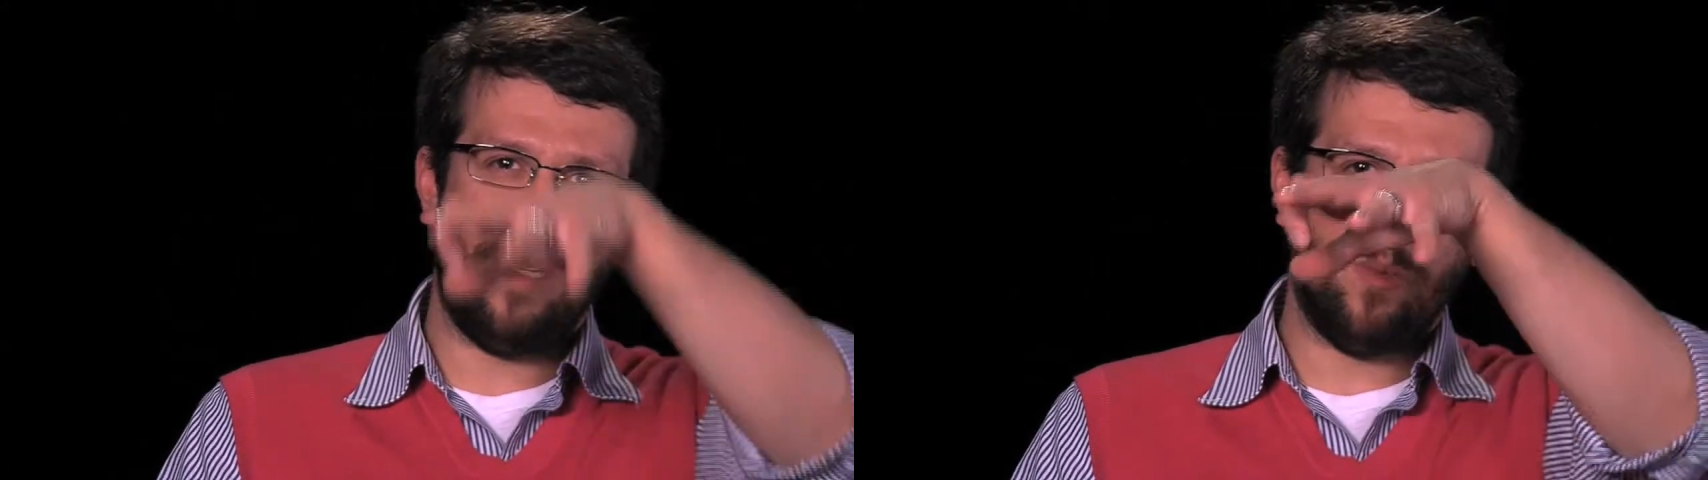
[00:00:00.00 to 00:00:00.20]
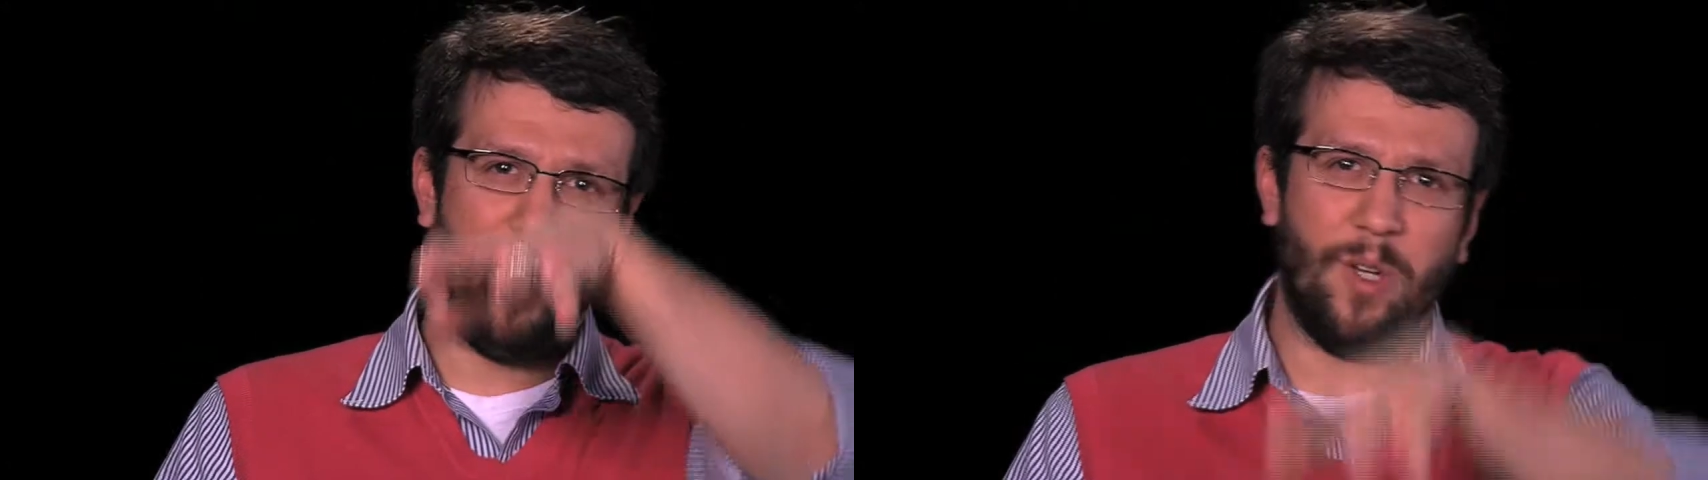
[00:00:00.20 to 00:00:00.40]

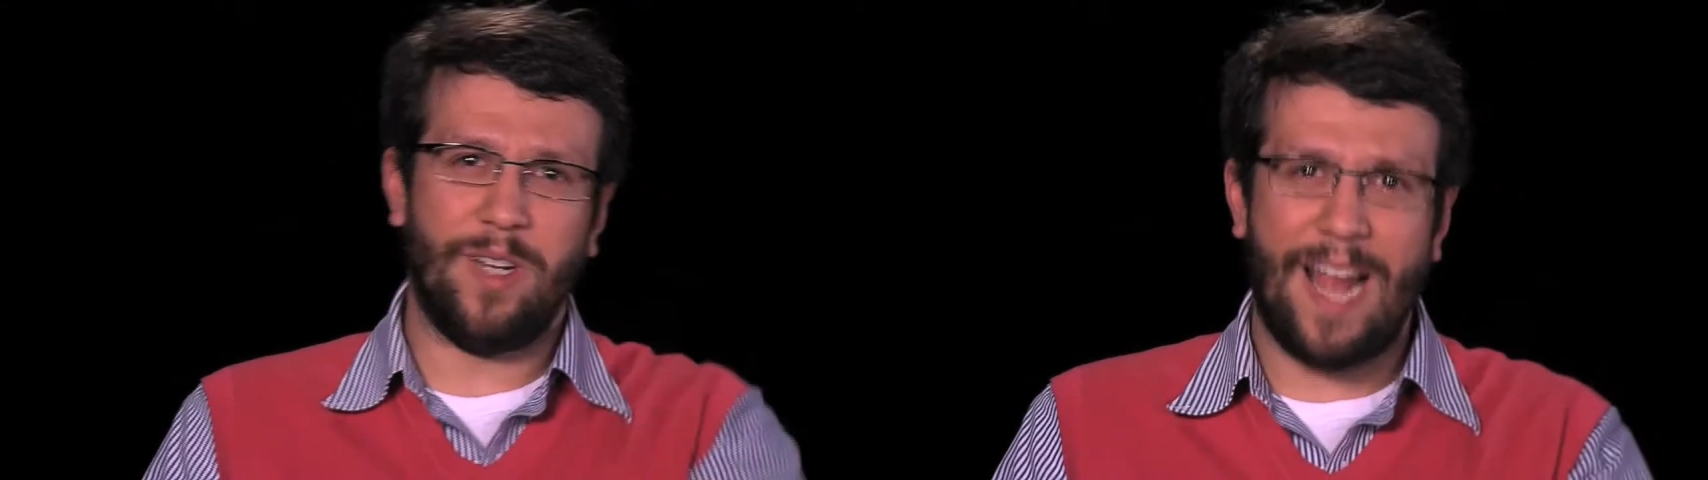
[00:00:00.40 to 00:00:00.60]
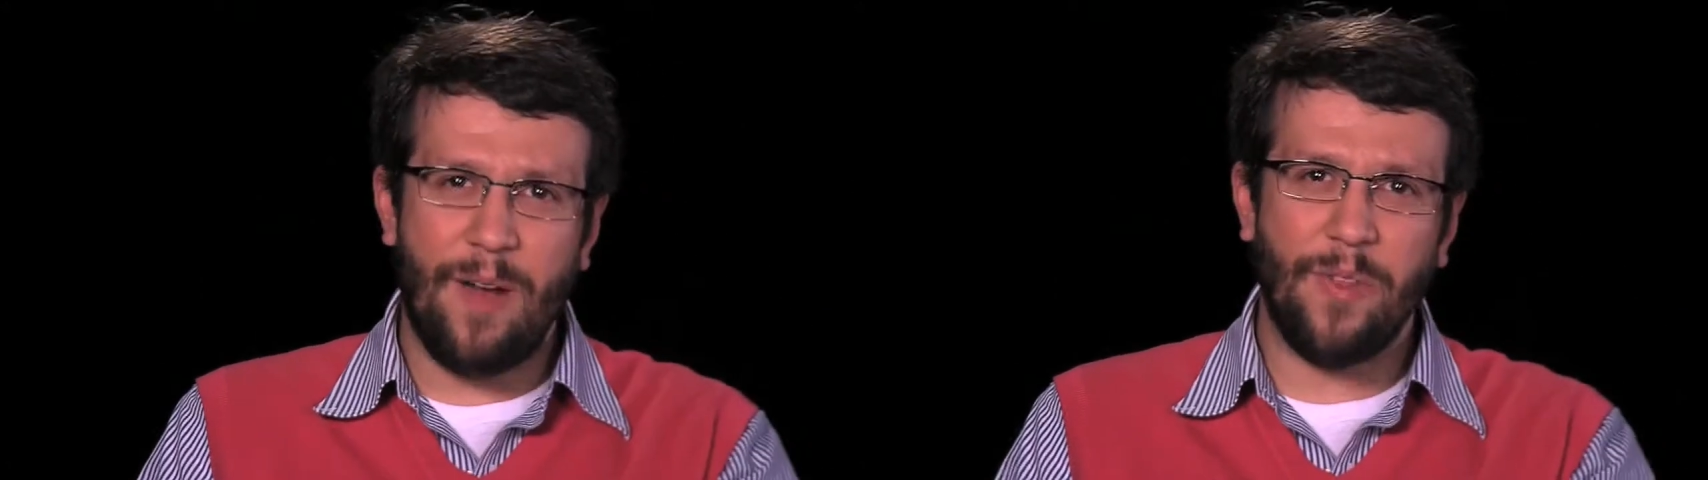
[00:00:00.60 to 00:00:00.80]
As we
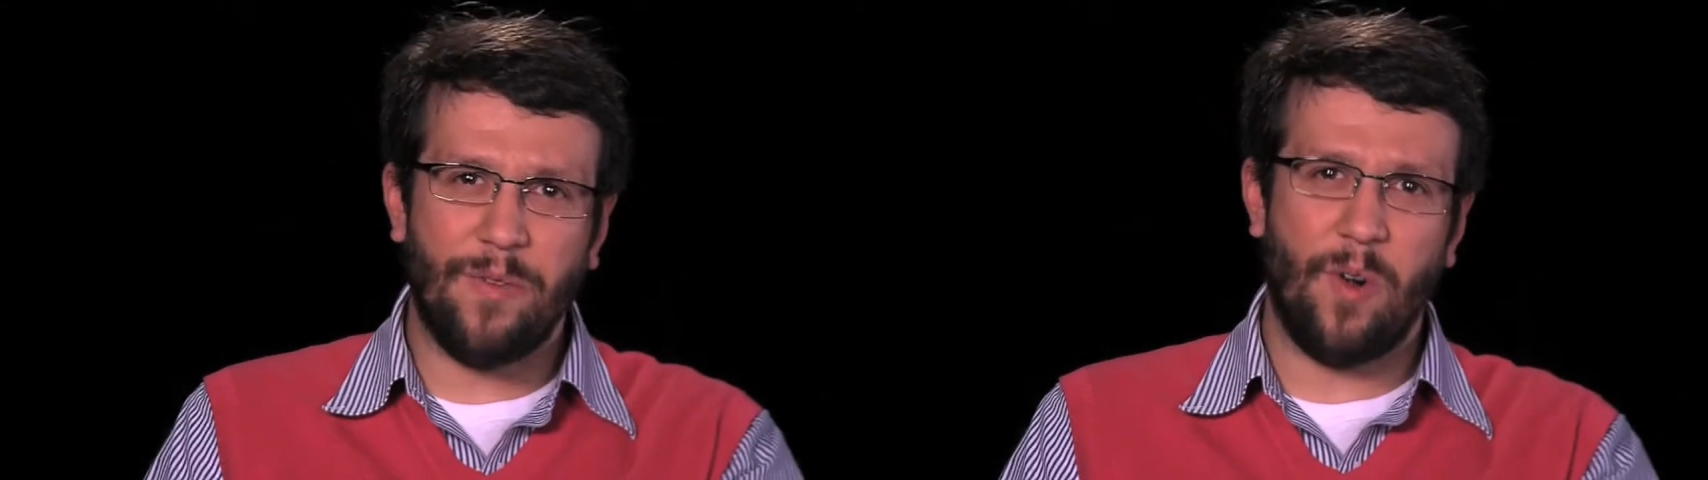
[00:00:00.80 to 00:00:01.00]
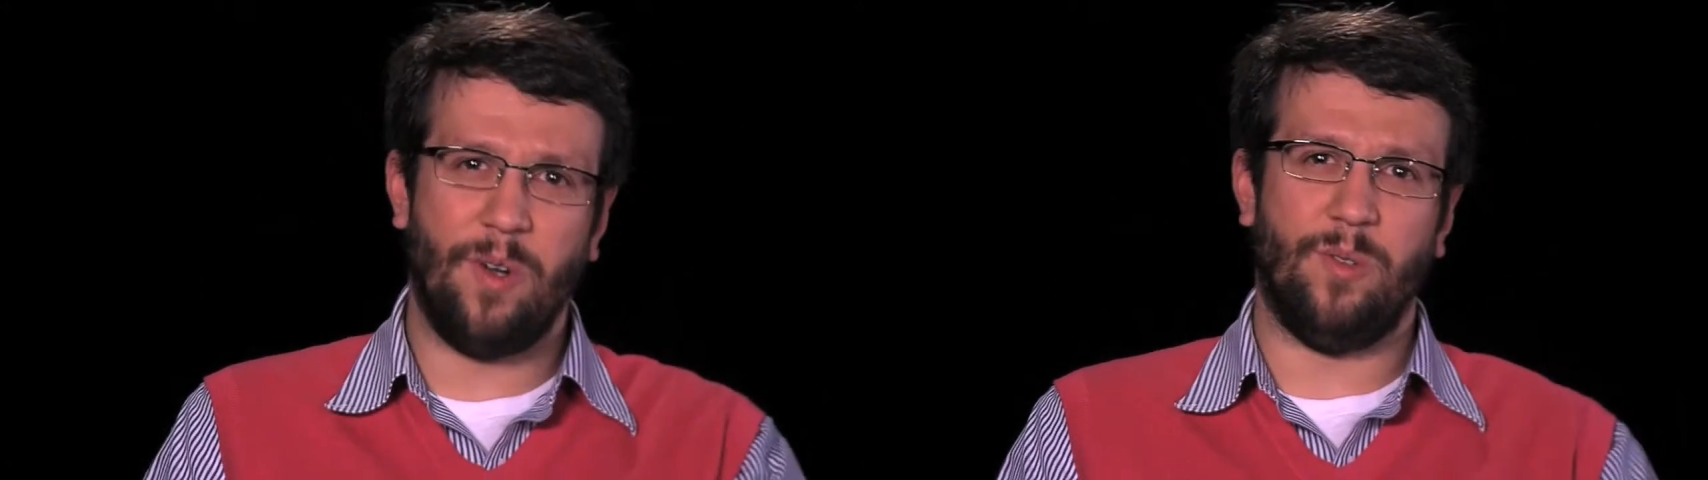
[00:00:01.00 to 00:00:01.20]
look down the
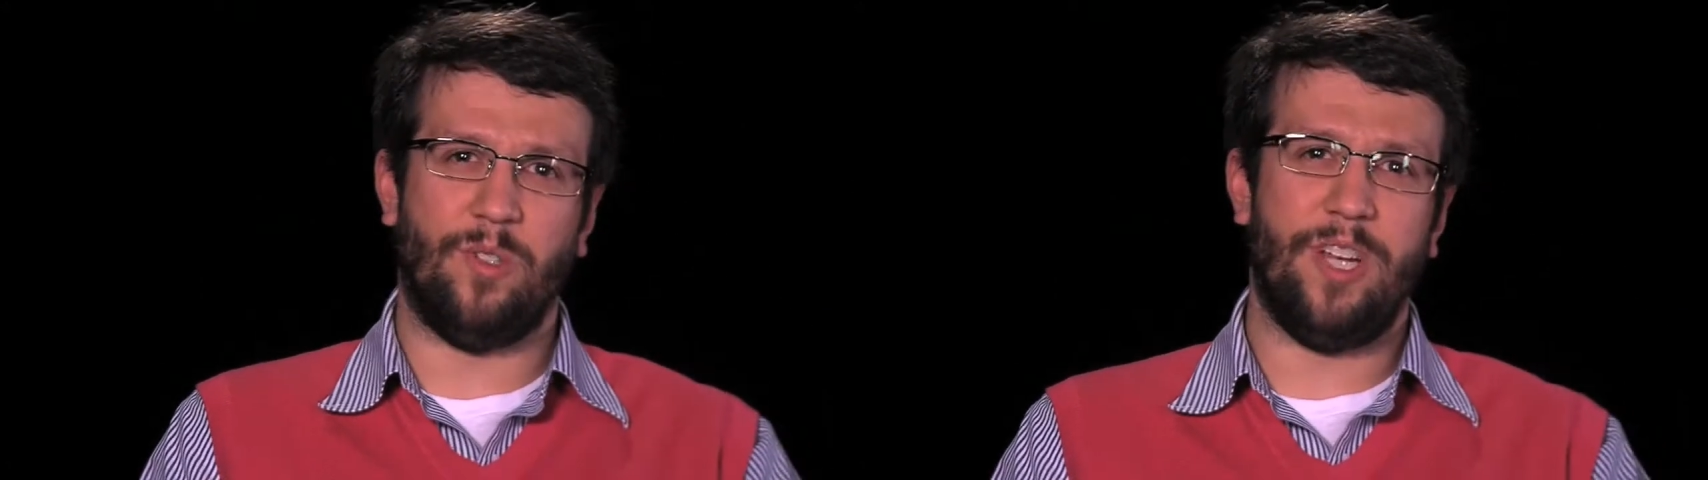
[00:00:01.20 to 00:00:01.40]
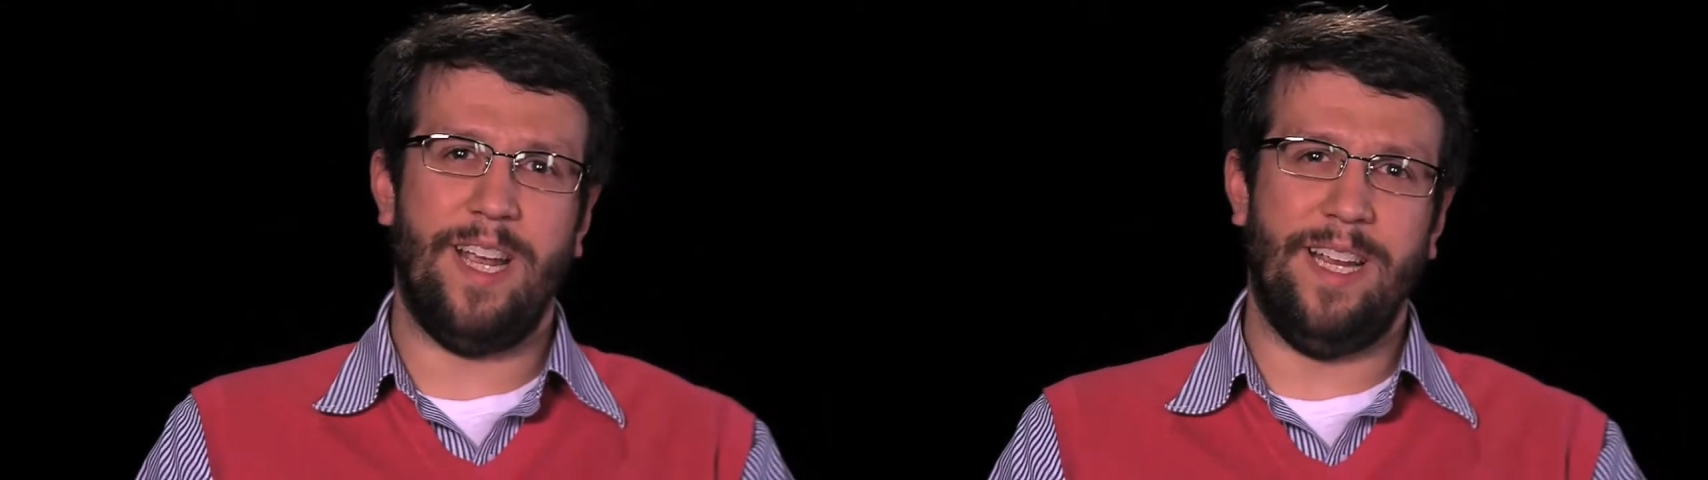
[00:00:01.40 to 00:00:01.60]
vertical
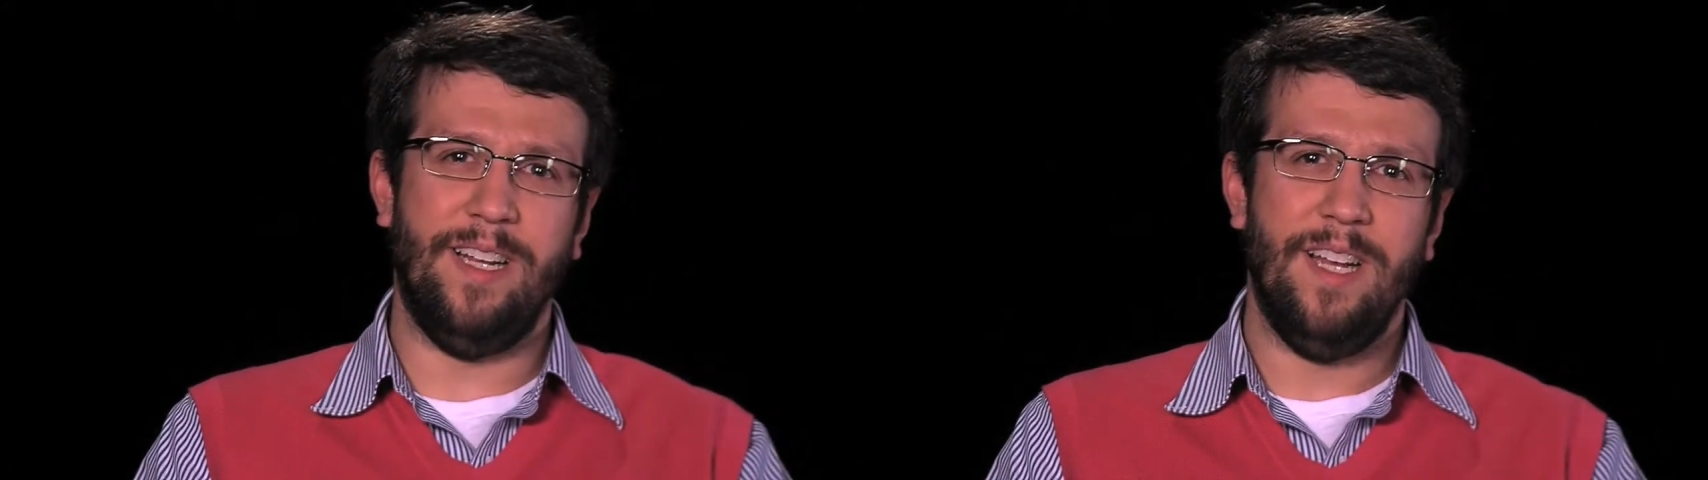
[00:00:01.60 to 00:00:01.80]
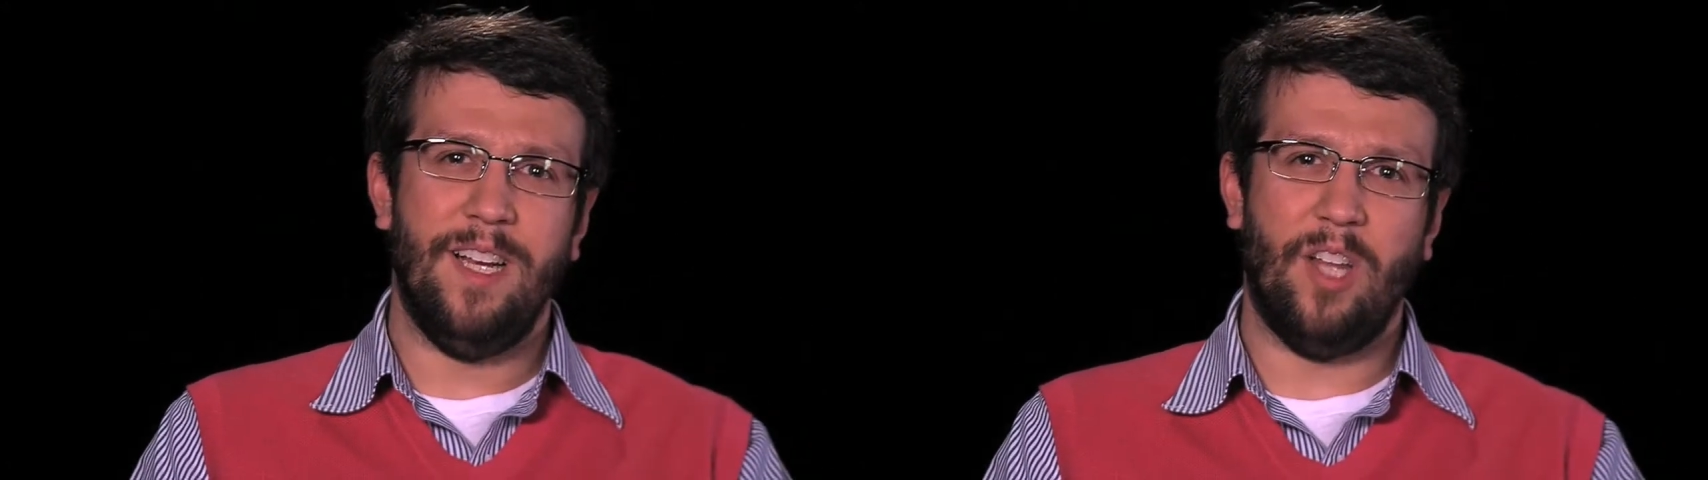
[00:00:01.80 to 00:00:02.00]
chain,